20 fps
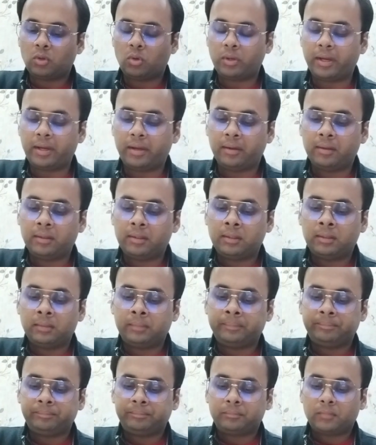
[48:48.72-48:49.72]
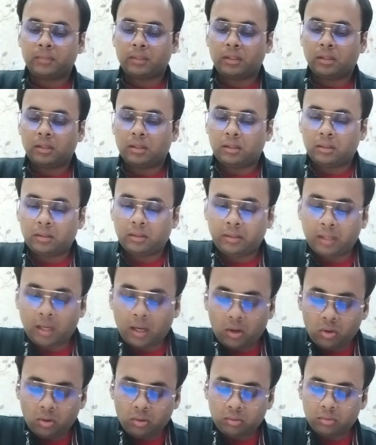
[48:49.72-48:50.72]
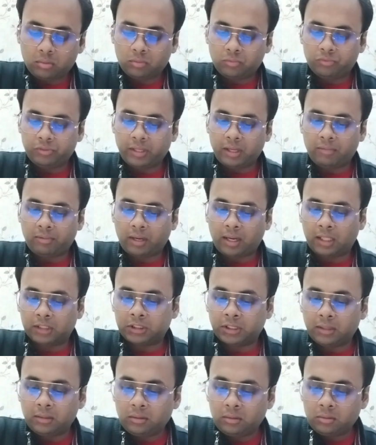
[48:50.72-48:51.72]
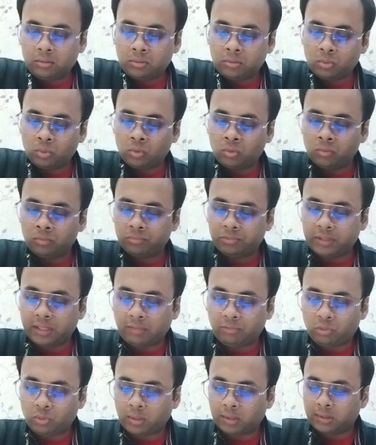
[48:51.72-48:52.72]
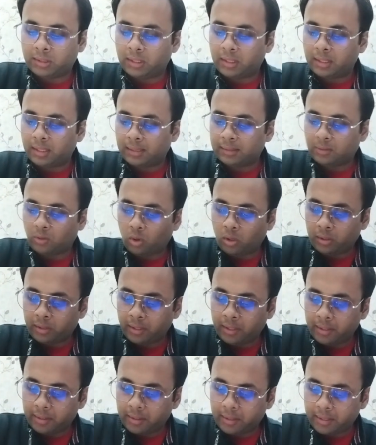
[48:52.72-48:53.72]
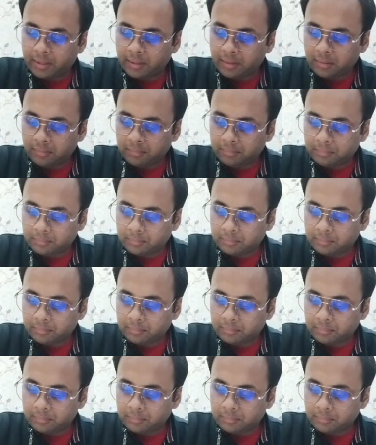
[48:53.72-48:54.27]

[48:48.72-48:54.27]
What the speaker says: Okay. Now we have Rajan, whom we have to consider as the alternator here.